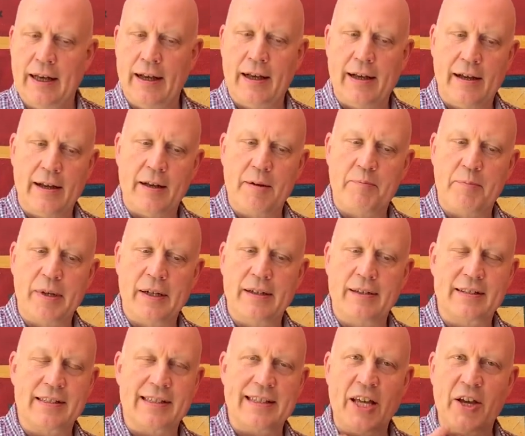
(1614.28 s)
Uh,
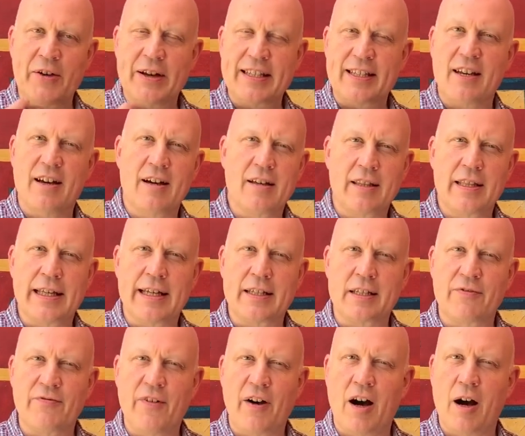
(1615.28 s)
but you know, it's earthy,
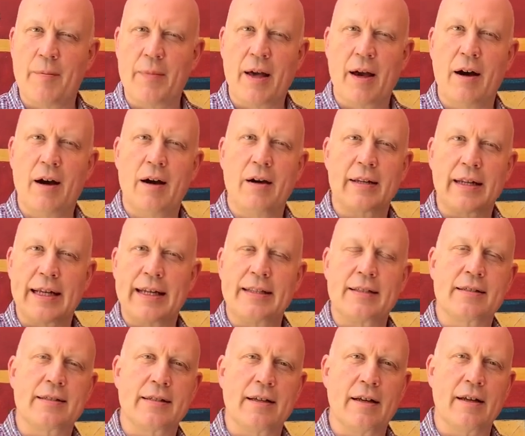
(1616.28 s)
it's farmyard,
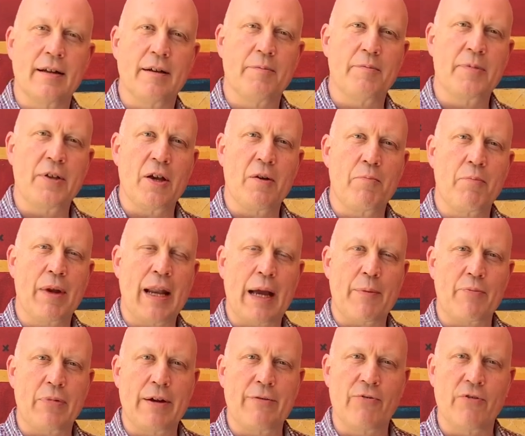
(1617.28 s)
it's uh, you know,
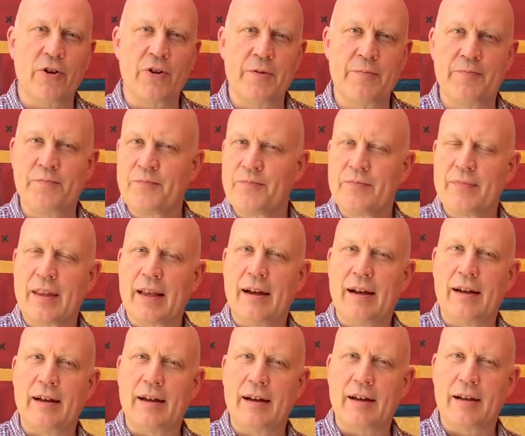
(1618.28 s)
blackberry fruit,
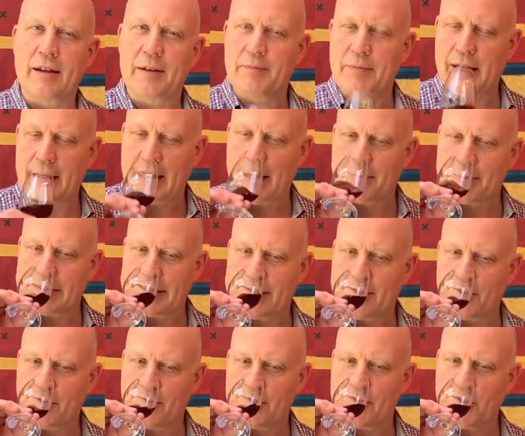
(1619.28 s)
absolutely
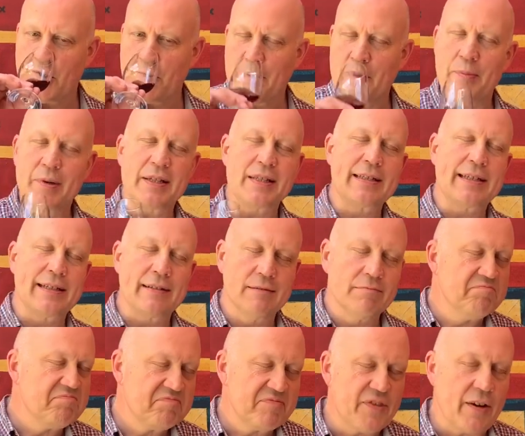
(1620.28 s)
sort of super, but
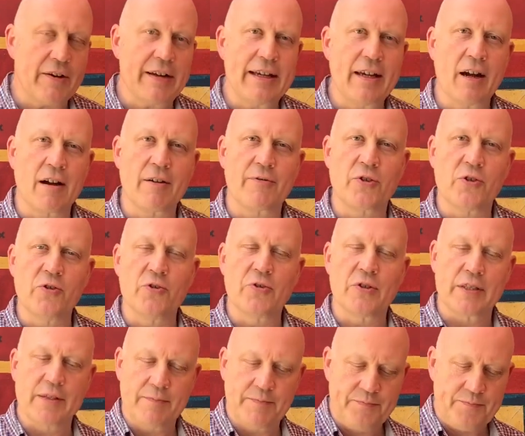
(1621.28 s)
still very young, of
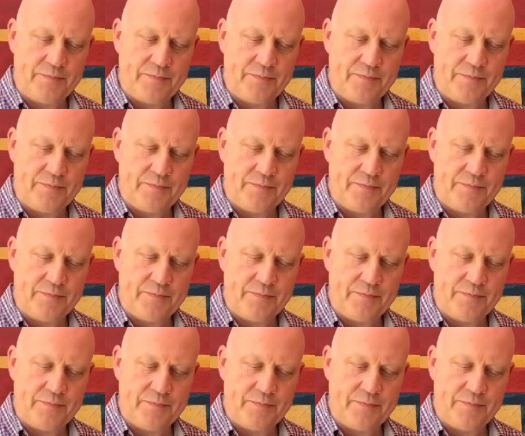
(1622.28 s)
course.